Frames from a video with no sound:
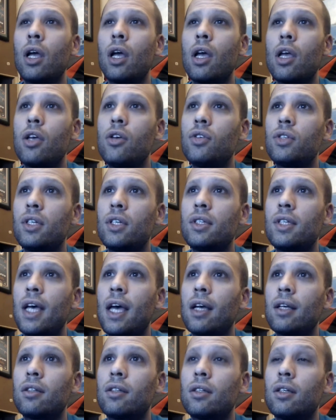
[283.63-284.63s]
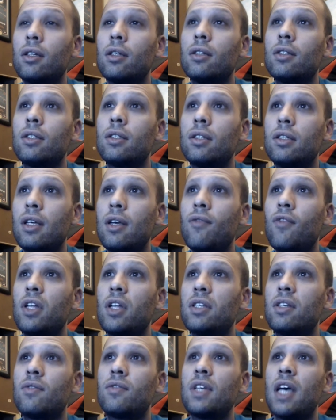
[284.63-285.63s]
Houston Texans
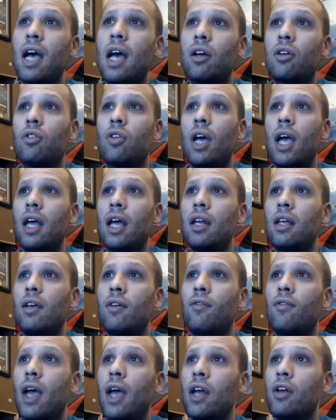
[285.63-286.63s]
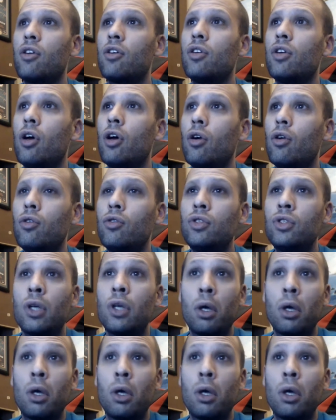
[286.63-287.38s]
defensive tackle Eddie Vanderdoes.